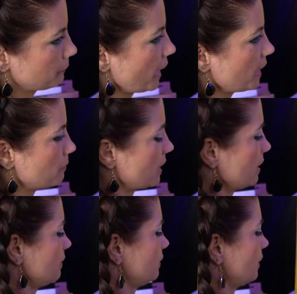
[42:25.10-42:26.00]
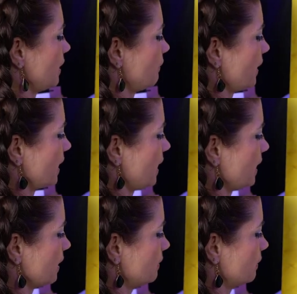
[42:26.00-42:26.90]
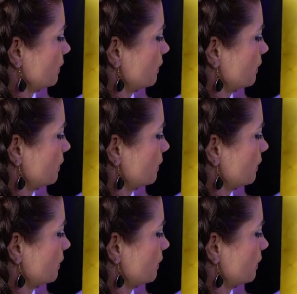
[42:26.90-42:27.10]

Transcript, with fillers: paint pen if I can.